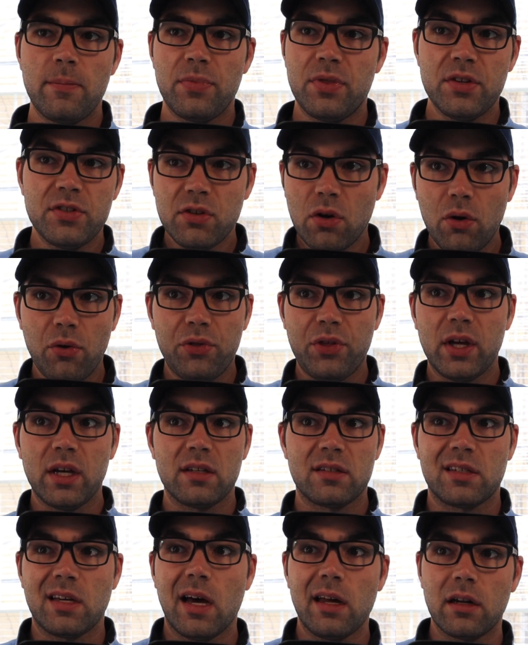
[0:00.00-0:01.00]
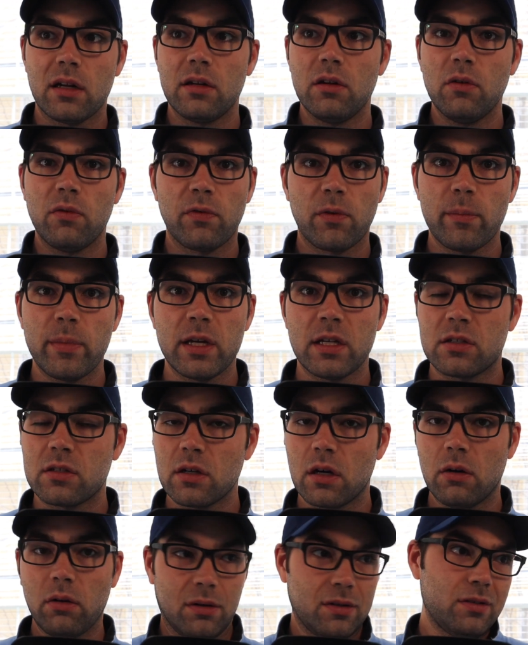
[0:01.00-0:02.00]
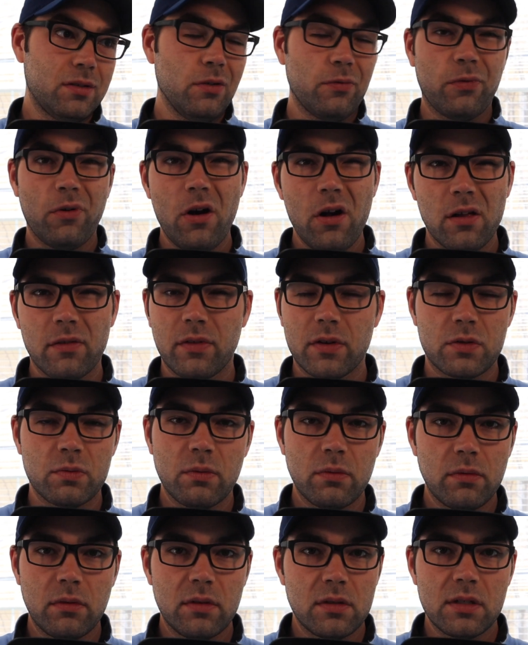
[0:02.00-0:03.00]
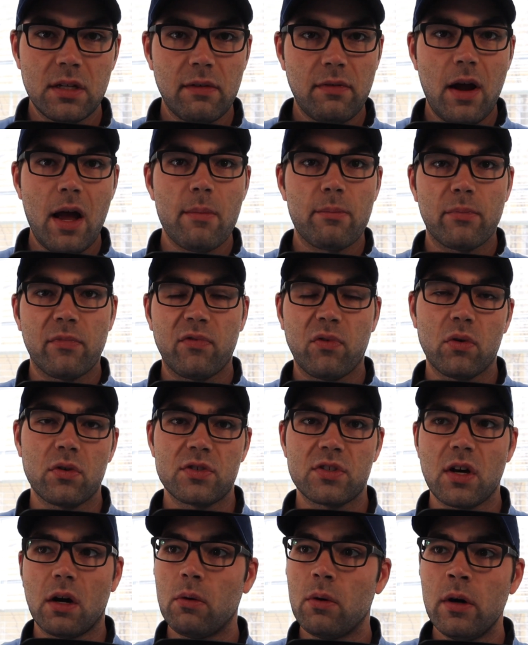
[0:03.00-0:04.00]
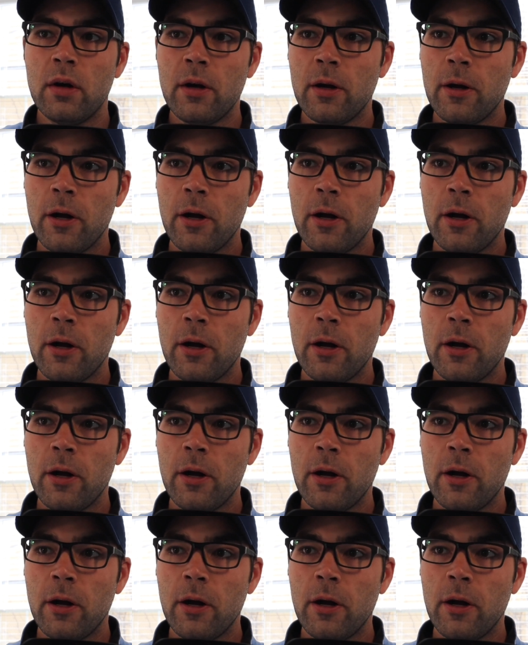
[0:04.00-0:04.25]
This whole thing is kind of new for me, so it's new for all of us. This never happened before, so